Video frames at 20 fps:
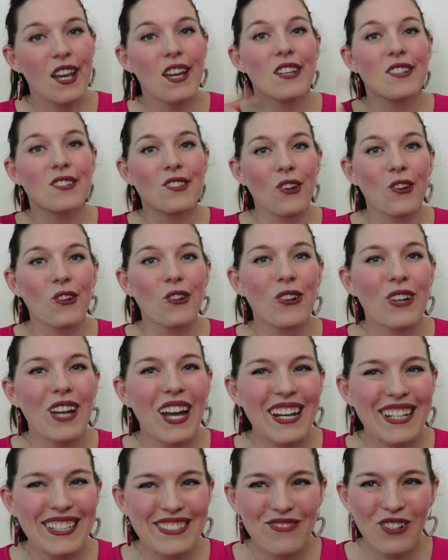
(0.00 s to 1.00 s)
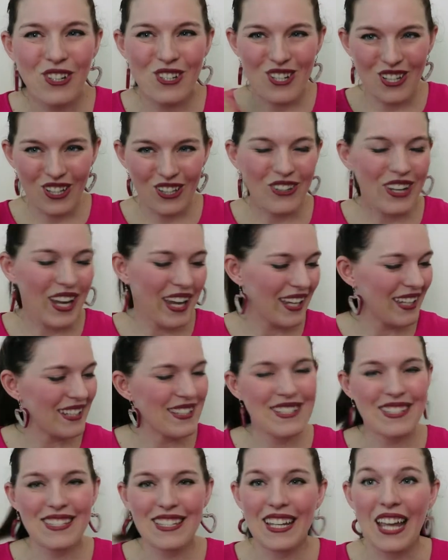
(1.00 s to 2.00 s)
So uh, watch along
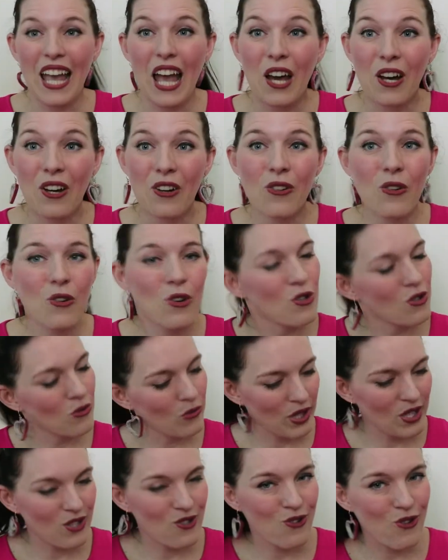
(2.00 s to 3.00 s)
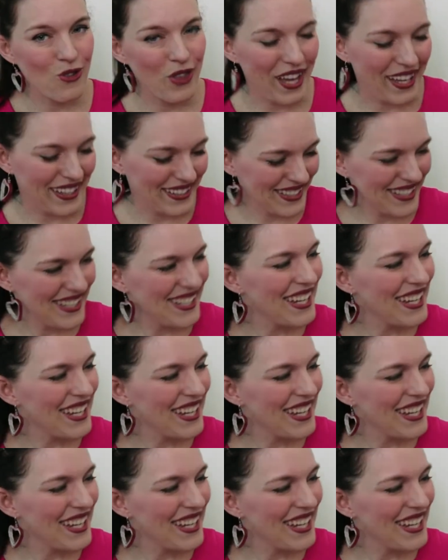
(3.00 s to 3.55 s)
and see how we do that.